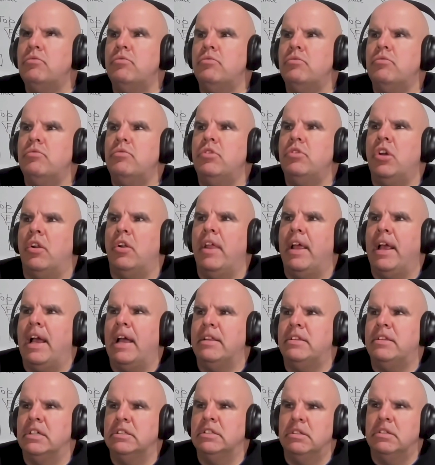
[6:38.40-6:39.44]
they got
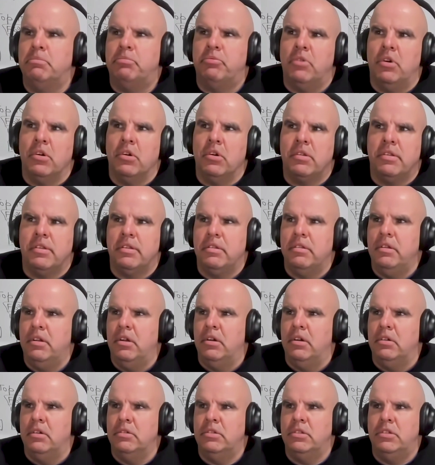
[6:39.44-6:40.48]
Dylan Brooks,
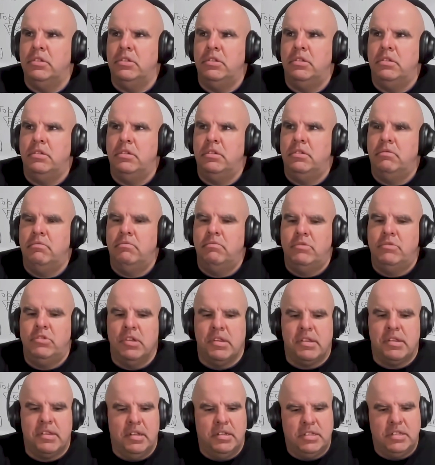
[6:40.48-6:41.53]

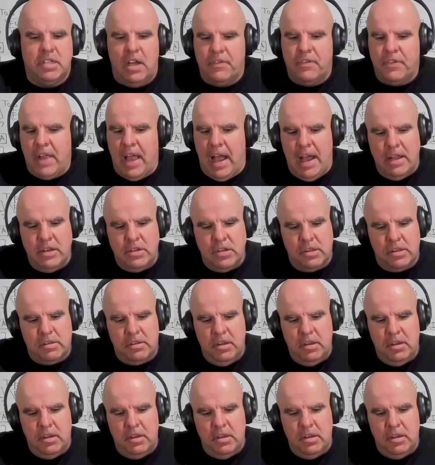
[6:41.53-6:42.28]
just a tough guy, just,